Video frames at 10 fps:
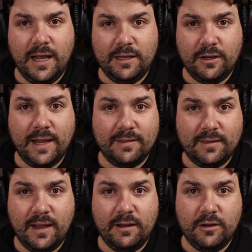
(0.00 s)
And you get
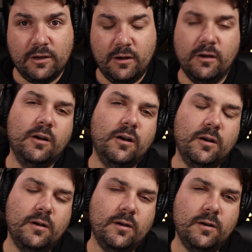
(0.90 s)
there and you go,
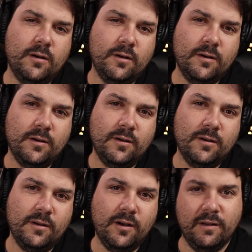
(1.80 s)

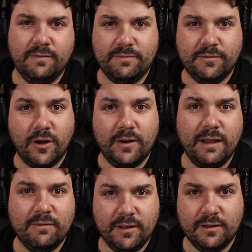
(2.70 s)
oh, I don't
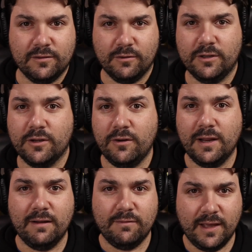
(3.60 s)
have this, or I don't
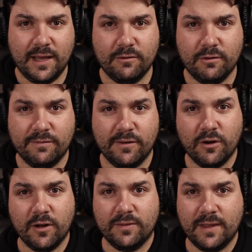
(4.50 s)
have that, or I
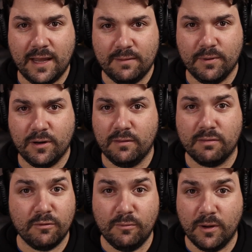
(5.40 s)
forgot that, but I
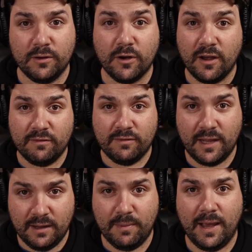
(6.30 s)
threw my dive
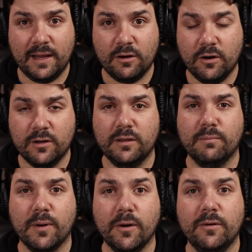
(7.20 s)
gear bag on the
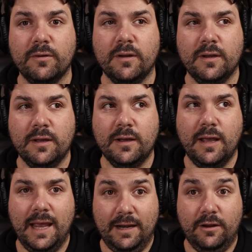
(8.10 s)
boat
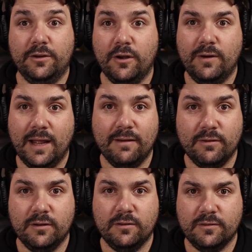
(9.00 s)
and I don't have it.